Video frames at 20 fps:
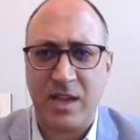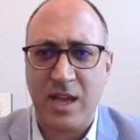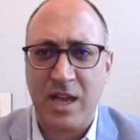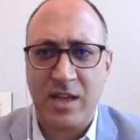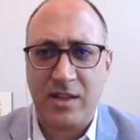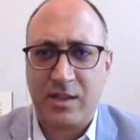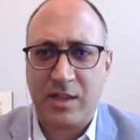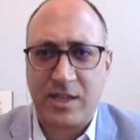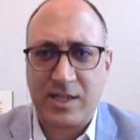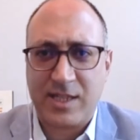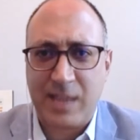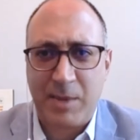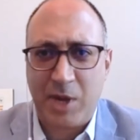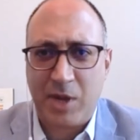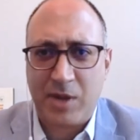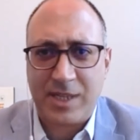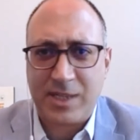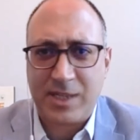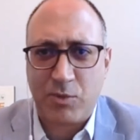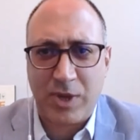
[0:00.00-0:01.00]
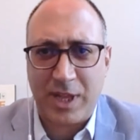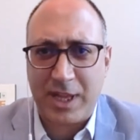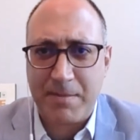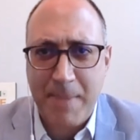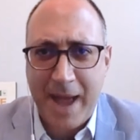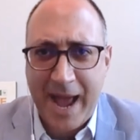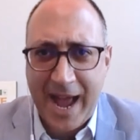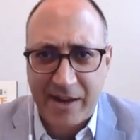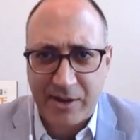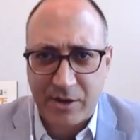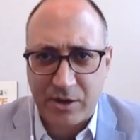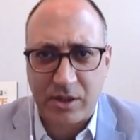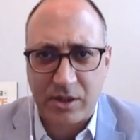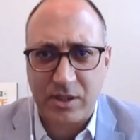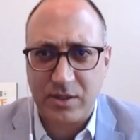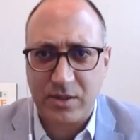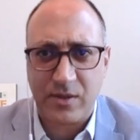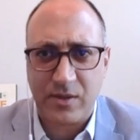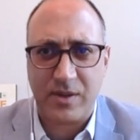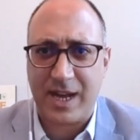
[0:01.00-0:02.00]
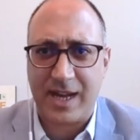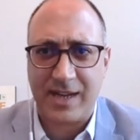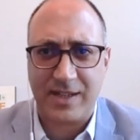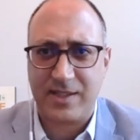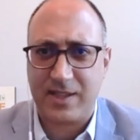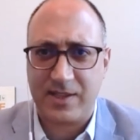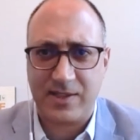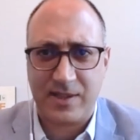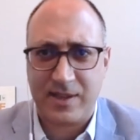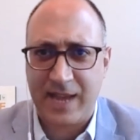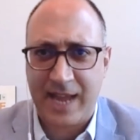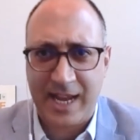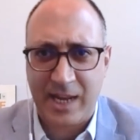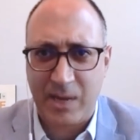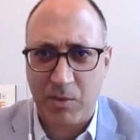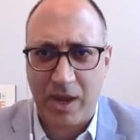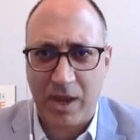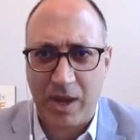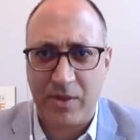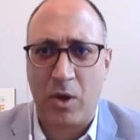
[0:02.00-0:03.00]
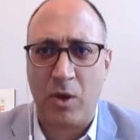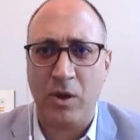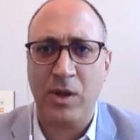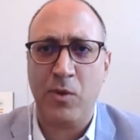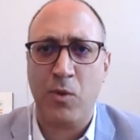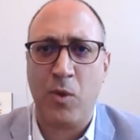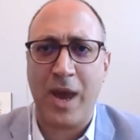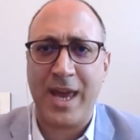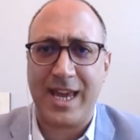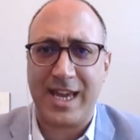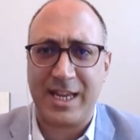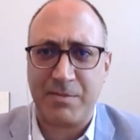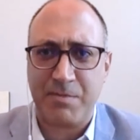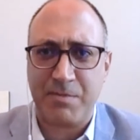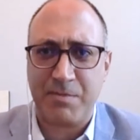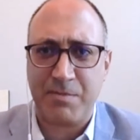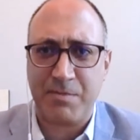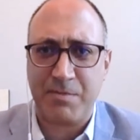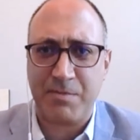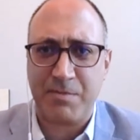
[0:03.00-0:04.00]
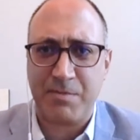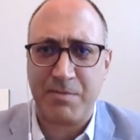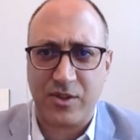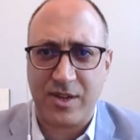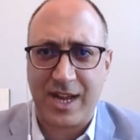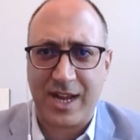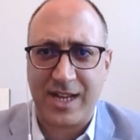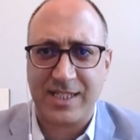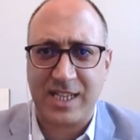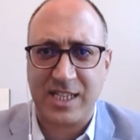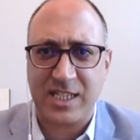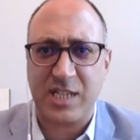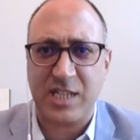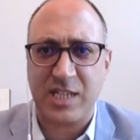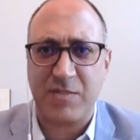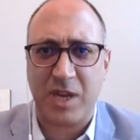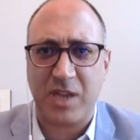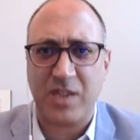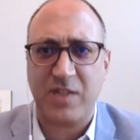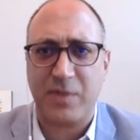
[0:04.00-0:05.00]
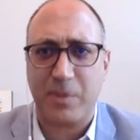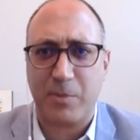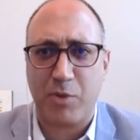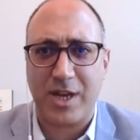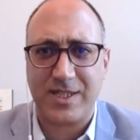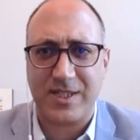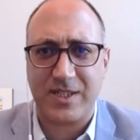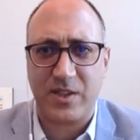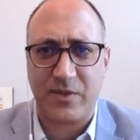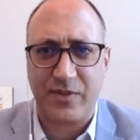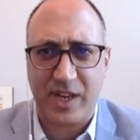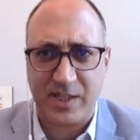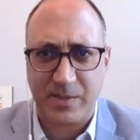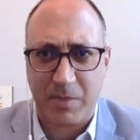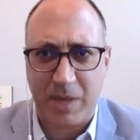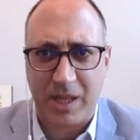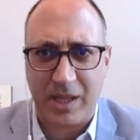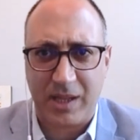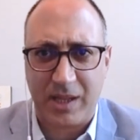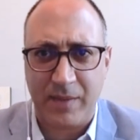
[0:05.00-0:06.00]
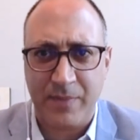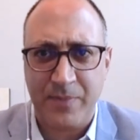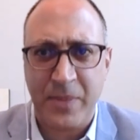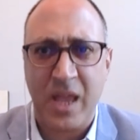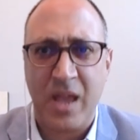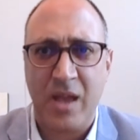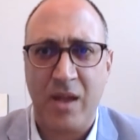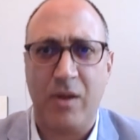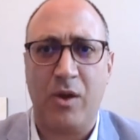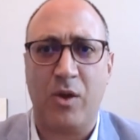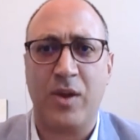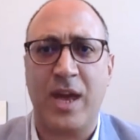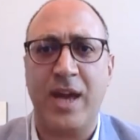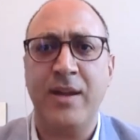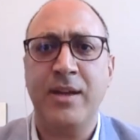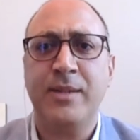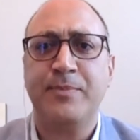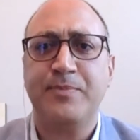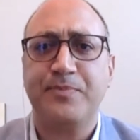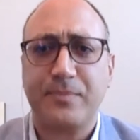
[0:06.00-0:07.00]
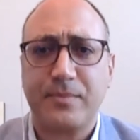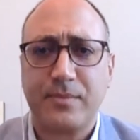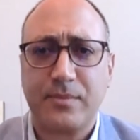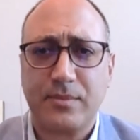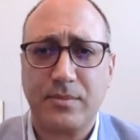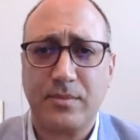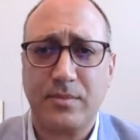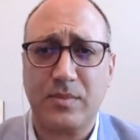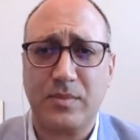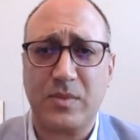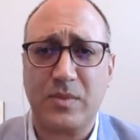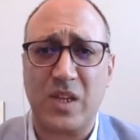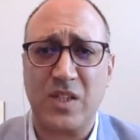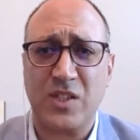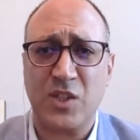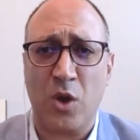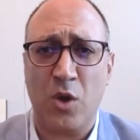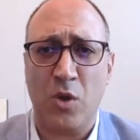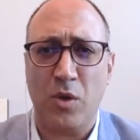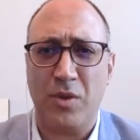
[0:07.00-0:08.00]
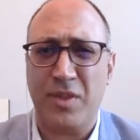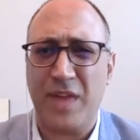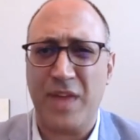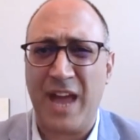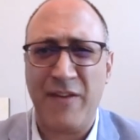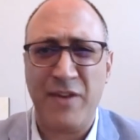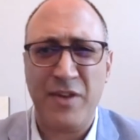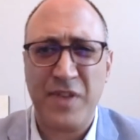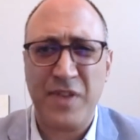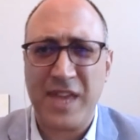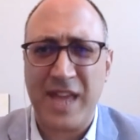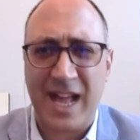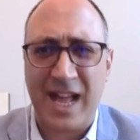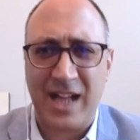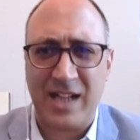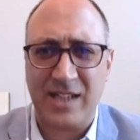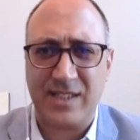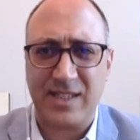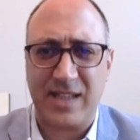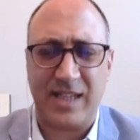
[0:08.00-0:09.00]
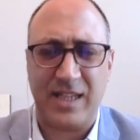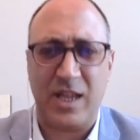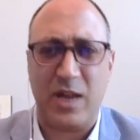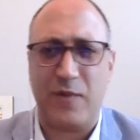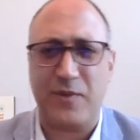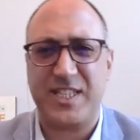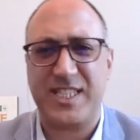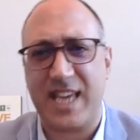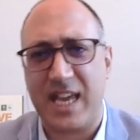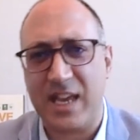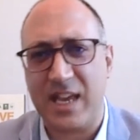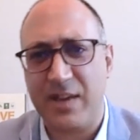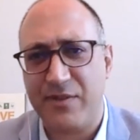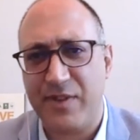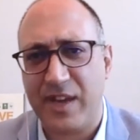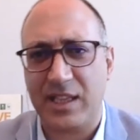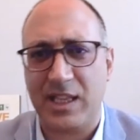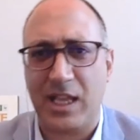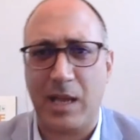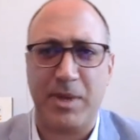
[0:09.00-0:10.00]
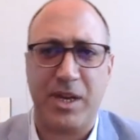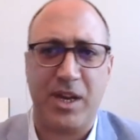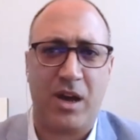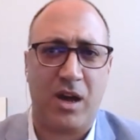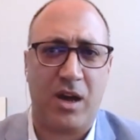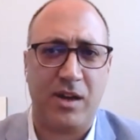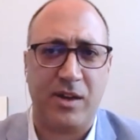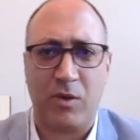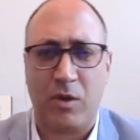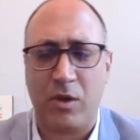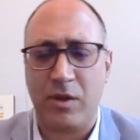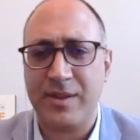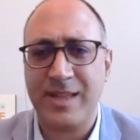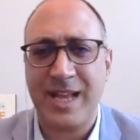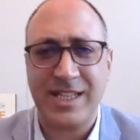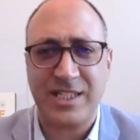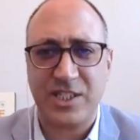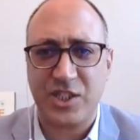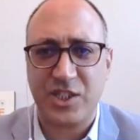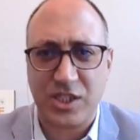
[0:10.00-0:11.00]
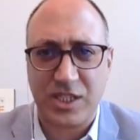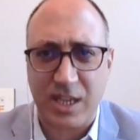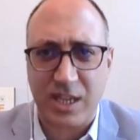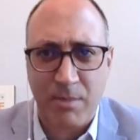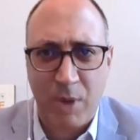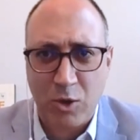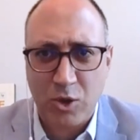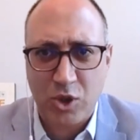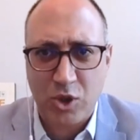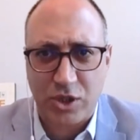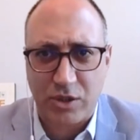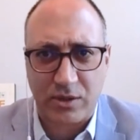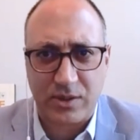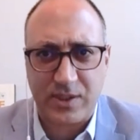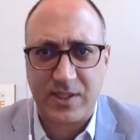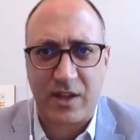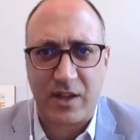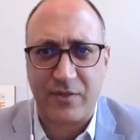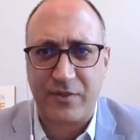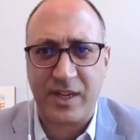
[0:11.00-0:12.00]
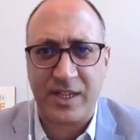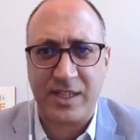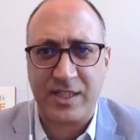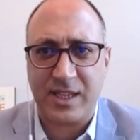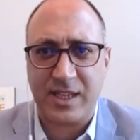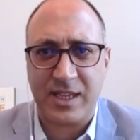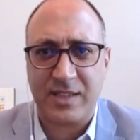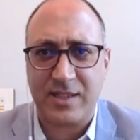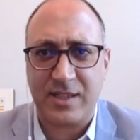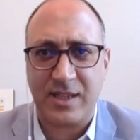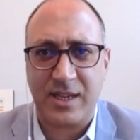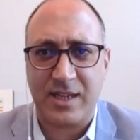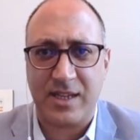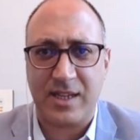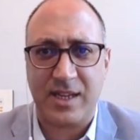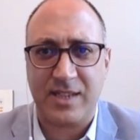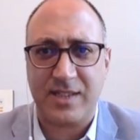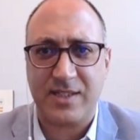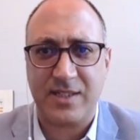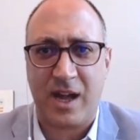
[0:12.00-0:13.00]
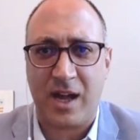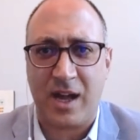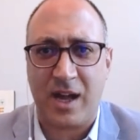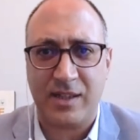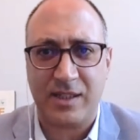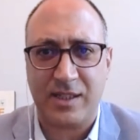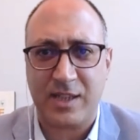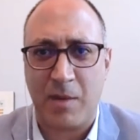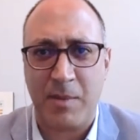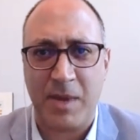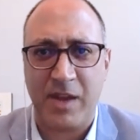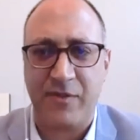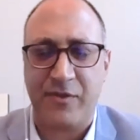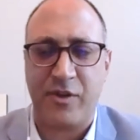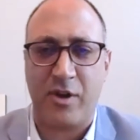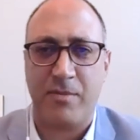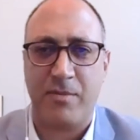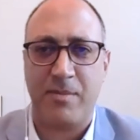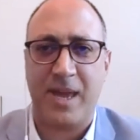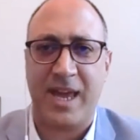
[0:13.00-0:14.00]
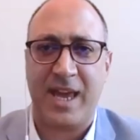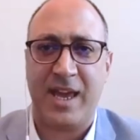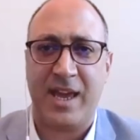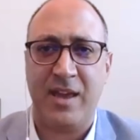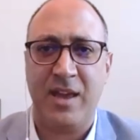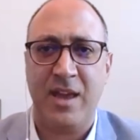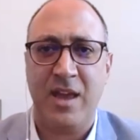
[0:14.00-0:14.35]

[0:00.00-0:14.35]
because Lebanon doesn't really matter to the United States in any way. The only way it matters to the United States is because of the presence of Hezbollah. Okay. So everything else, the idea of saving Lebanon and all, that's just emotional stuff. It's not coming from a